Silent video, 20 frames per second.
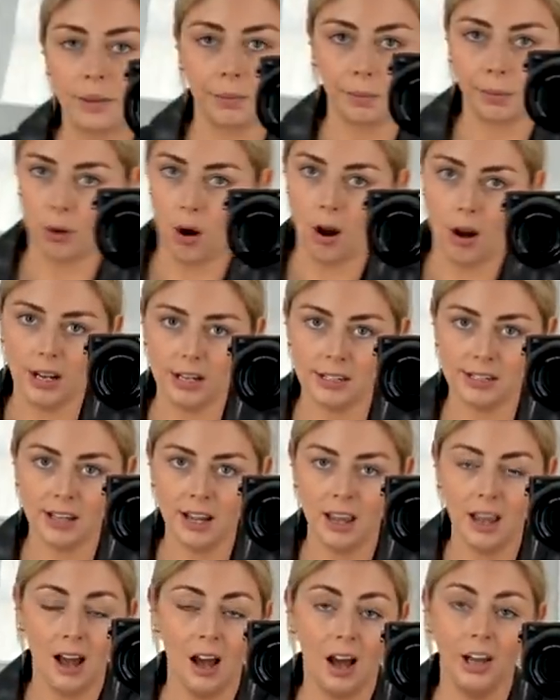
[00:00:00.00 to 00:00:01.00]
of the price,
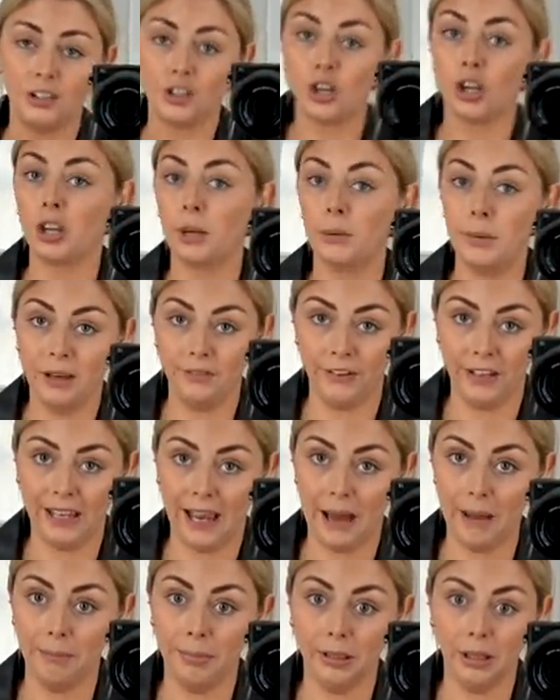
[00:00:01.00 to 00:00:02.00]
I took a bit of a
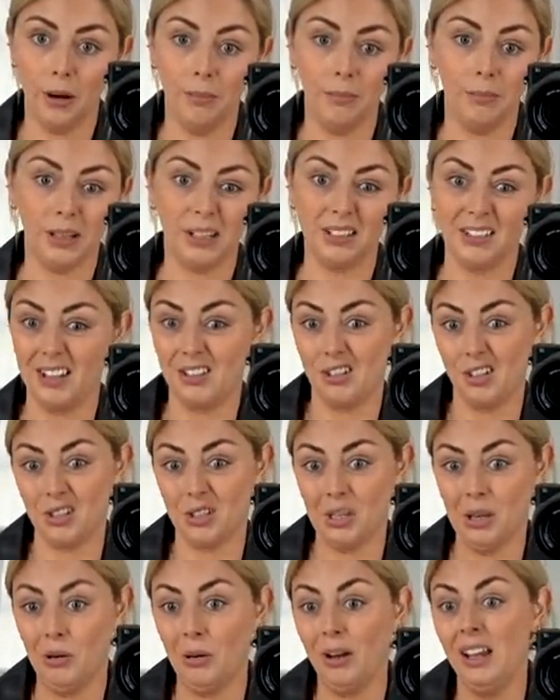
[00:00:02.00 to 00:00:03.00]
gamble on because I
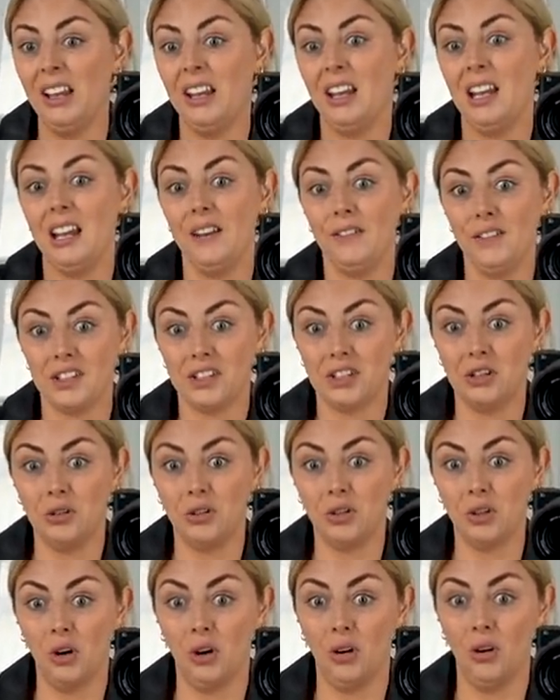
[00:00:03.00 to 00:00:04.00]
just thought if it's too
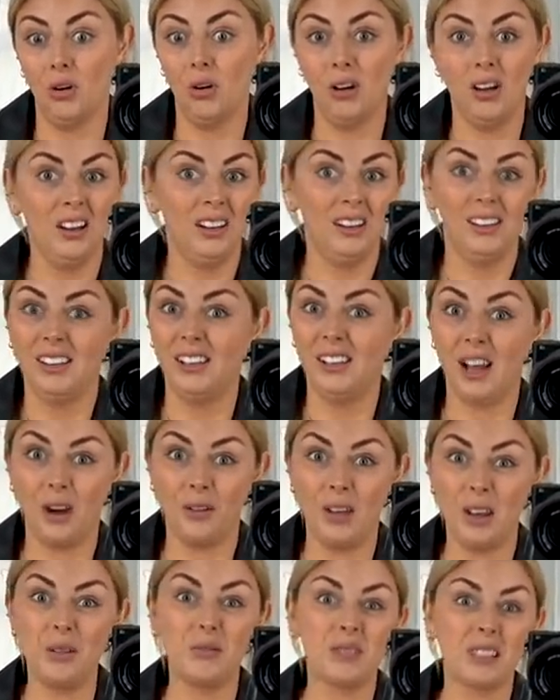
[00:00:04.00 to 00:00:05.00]
short, you
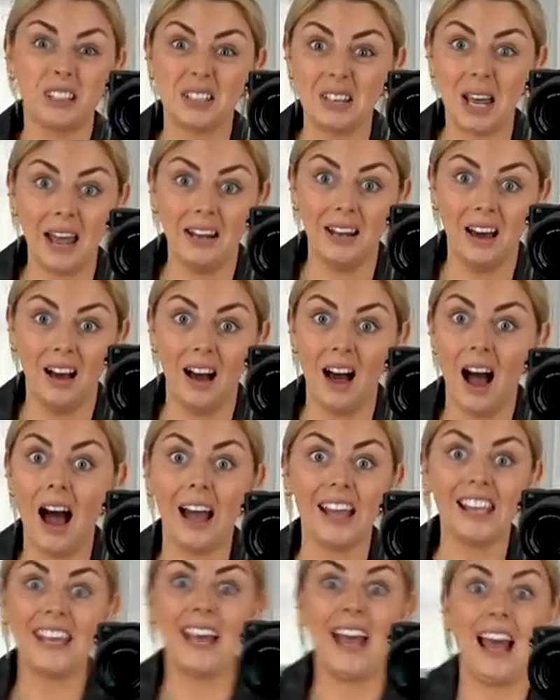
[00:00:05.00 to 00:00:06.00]
know, it was a tenner,
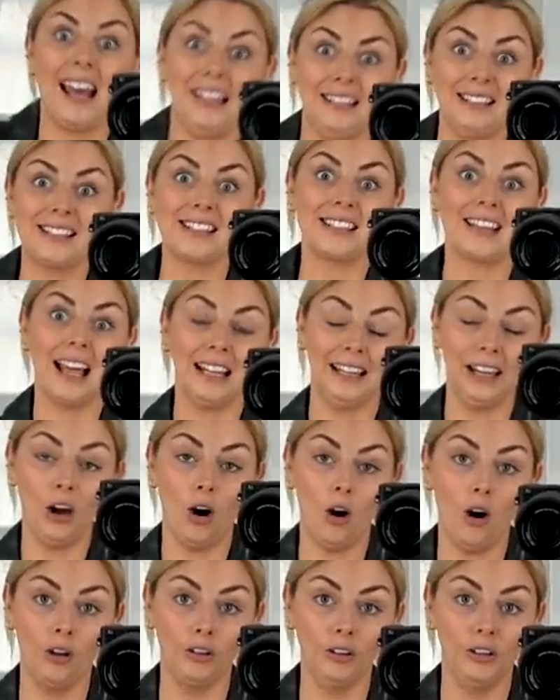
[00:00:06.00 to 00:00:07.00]
I can sell it
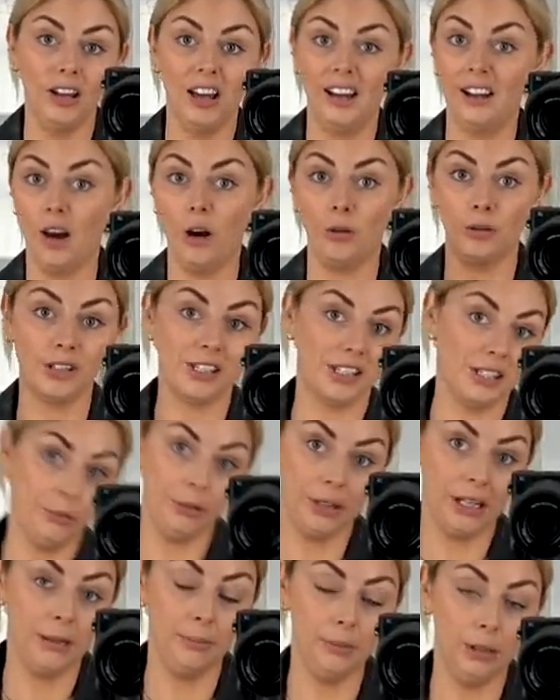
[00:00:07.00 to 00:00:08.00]
on and I'll still
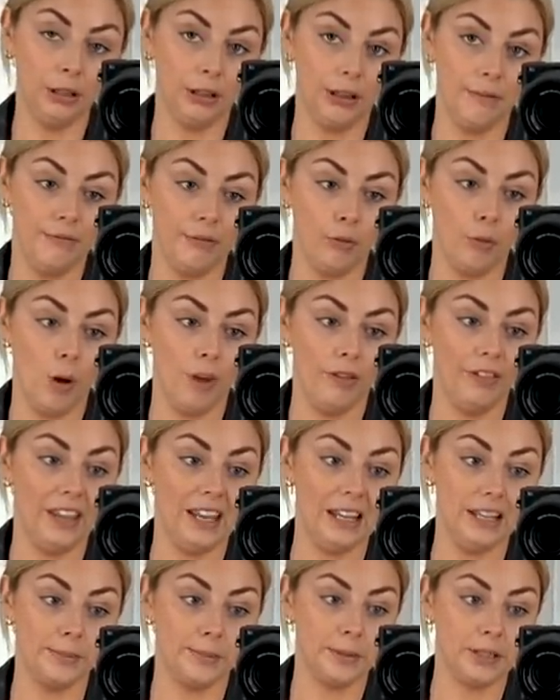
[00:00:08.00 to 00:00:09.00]
keep looking for one
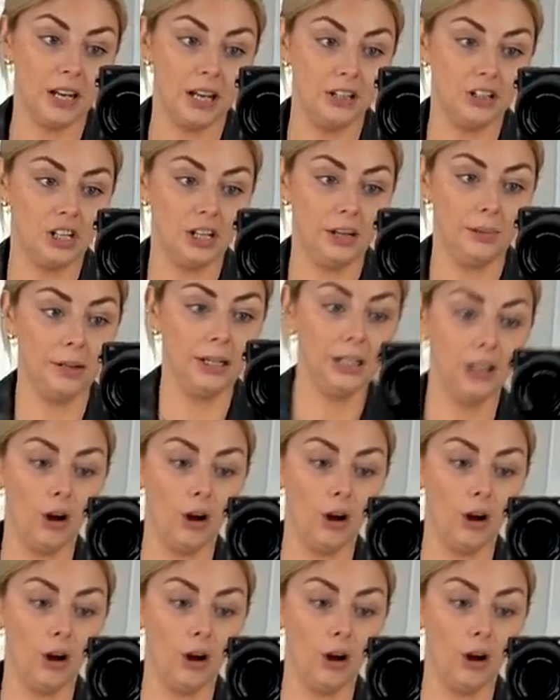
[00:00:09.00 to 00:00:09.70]
that is potentially a bit